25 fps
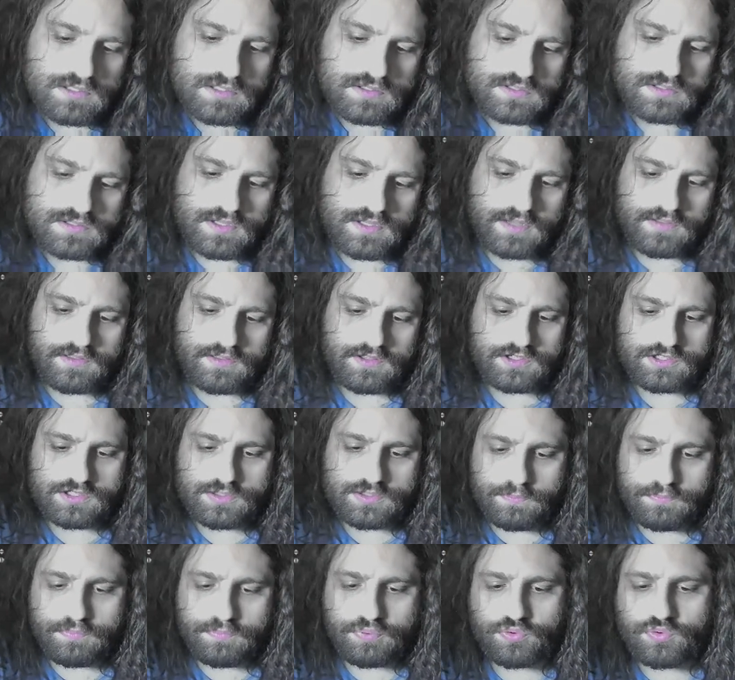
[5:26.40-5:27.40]
this
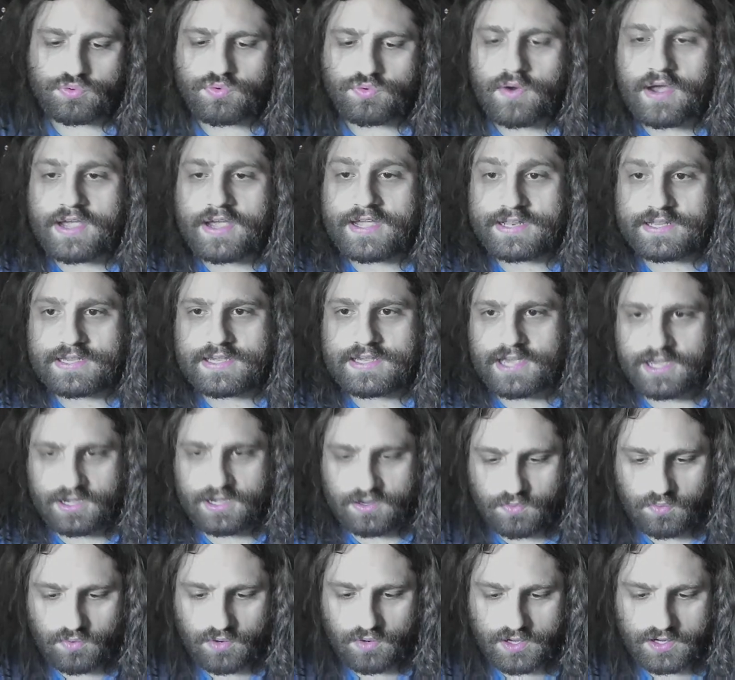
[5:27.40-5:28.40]
bright
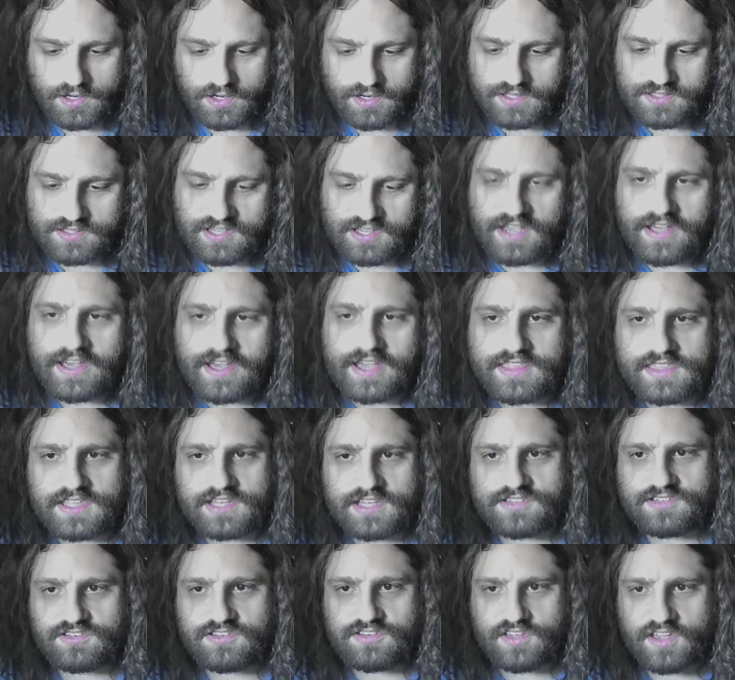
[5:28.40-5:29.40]
kick one. I like
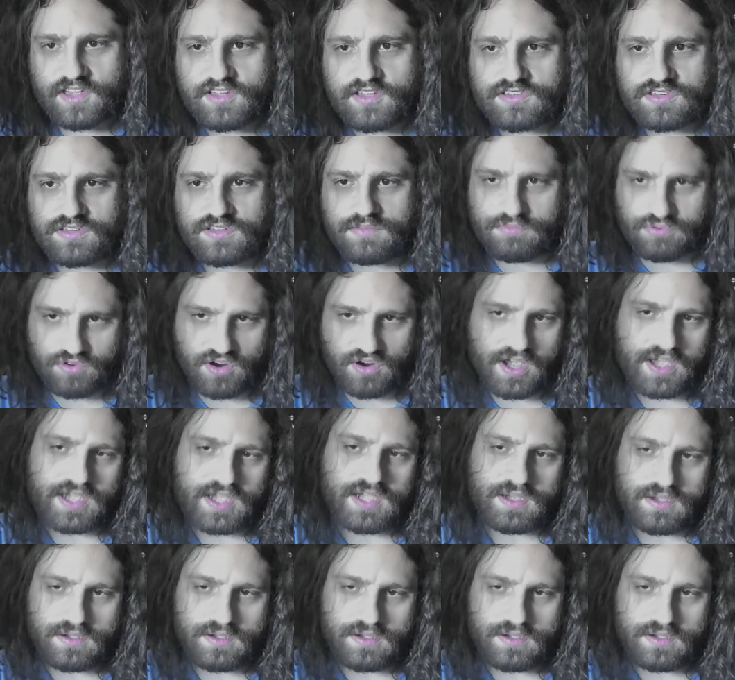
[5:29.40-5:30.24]
this. It's nice and bright.